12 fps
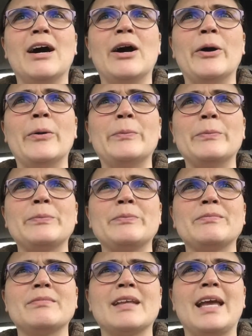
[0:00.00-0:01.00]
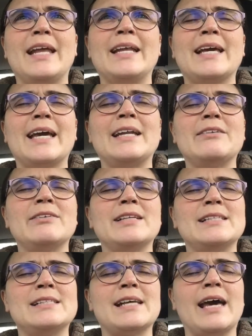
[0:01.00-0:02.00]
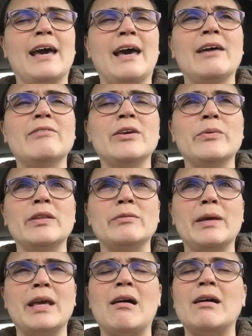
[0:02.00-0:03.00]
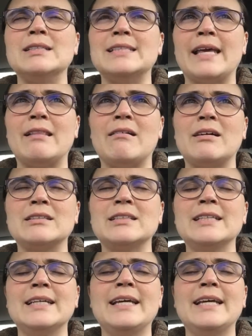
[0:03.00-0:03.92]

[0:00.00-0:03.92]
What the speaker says: And it kind of has sat heavy with me all day long.